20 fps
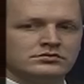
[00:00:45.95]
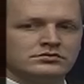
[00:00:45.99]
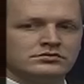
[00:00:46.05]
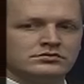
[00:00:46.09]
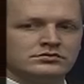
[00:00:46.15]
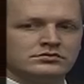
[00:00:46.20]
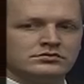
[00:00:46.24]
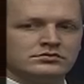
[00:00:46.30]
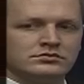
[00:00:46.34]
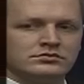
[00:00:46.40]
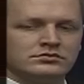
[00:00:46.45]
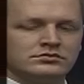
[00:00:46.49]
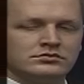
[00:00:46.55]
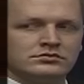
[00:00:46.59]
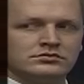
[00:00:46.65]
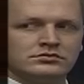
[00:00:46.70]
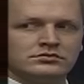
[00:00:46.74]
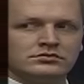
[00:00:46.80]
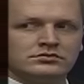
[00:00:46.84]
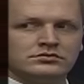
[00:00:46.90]

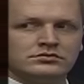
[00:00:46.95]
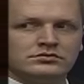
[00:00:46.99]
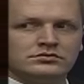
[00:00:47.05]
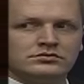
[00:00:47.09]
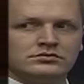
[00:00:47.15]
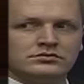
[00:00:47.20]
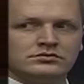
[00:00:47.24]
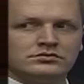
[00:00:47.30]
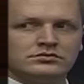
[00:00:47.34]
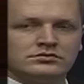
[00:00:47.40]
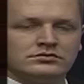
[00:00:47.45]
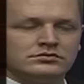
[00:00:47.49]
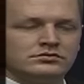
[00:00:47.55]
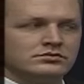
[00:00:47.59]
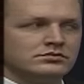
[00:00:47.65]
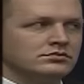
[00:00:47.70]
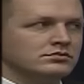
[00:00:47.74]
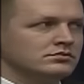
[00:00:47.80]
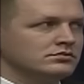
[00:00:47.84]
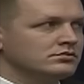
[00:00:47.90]

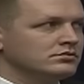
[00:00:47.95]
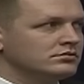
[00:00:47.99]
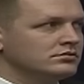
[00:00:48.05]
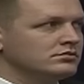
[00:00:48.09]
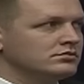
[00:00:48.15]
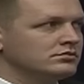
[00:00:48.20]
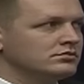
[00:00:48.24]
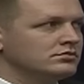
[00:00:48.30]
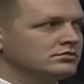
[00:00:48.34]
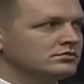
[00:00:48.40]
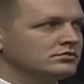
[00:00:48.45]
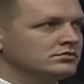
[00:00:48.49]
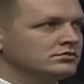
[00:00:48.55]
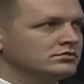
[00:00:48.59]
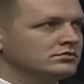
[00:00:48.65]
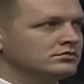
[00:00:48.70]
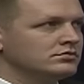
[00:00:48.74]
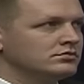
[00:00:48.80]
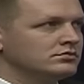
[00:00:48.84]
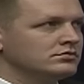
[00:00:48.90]

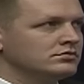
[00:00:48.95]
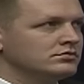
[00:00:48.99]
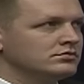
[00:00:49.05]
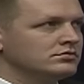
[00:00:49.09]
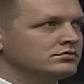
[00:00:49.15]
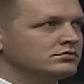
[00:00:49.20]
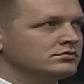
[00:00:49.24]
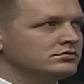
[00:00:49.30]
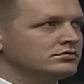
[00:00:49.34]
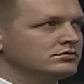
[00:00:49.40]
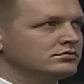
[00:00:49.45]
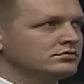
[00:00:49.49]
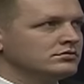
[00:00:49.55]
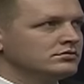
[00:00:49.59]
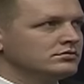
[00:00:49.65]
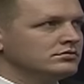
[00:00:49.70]
This person isn't speaking.